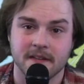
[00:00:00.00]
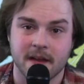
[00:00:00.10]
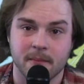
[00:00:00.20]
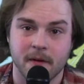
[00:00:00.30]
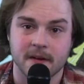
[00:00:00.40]

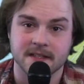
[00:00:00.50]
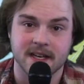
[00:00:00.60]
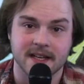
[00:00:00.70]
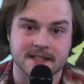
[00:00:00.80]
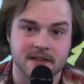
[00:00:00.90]
that brought us
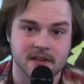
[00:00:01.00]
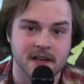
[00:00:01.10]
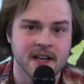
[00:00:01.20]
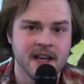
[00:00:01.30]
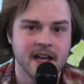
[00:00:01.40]
Godzilla
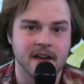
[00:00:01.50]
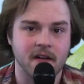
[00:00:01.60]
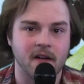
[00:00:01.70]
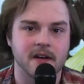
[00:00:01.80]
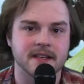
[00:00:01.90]
and
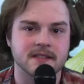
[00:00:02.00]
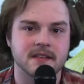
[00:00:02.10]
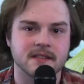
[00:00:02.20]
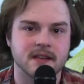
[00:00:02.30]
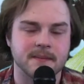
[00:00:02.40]
all his
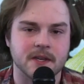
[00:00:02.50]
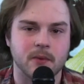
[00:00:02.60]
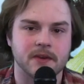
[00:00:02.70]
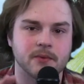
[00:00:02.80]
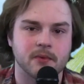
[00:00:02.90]

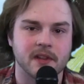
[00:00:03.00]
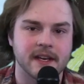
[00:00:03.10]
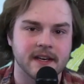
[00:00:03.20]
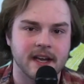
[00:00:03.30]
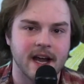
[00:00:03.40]
subsequent
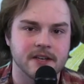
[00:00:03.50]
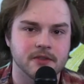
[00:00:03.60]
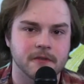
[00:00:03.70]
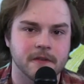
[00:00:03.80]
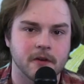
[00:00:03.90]
related kaiju
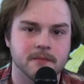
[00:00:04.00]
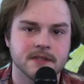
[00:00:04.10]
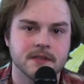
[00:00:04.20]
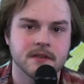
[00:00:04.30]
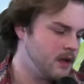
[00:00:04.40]

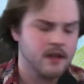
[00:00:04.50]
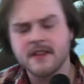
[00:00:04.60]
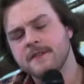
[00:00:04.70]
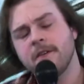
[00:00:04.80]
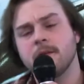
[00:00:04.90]
films.
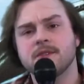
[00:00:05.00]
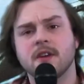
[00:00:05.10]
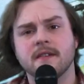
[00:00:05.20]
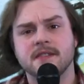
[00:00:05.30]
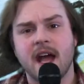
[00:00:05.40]
This film
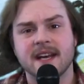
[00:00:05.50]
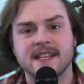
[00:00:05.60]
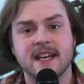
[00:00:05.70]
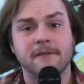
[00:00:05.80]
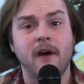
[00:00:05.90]
serves not as
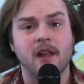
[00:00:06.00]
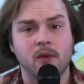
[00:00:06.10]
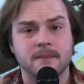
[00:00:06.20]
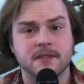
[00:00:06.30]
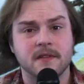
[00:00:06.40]
any
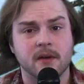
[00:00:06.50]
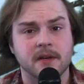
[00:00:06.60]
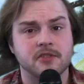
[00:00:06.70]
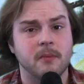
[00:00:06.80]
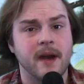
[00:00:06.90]
follow-up to the
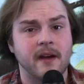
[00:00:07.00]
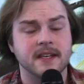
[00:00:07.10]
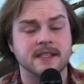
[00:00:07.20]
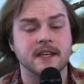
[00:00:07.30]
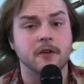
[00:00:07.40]
original Marion
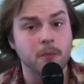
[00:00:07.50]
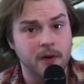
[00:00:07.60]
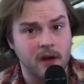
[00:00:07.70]
C. Cooper